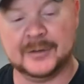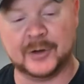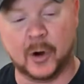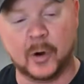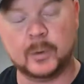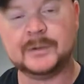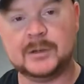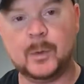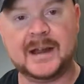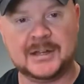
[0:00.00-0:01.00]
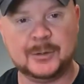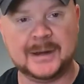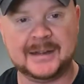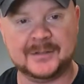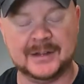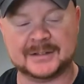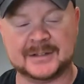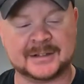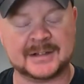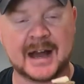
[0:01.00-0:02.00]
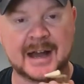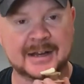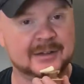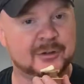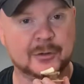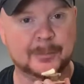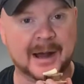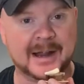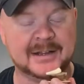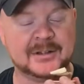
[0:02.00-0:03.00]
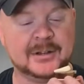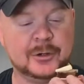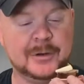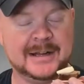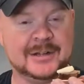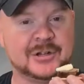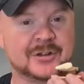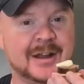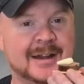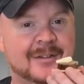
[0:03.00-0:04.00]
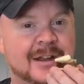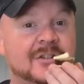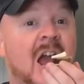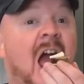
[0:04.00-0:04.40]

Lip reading: The only way you eat this is not in 2 bites. You eat it just like this.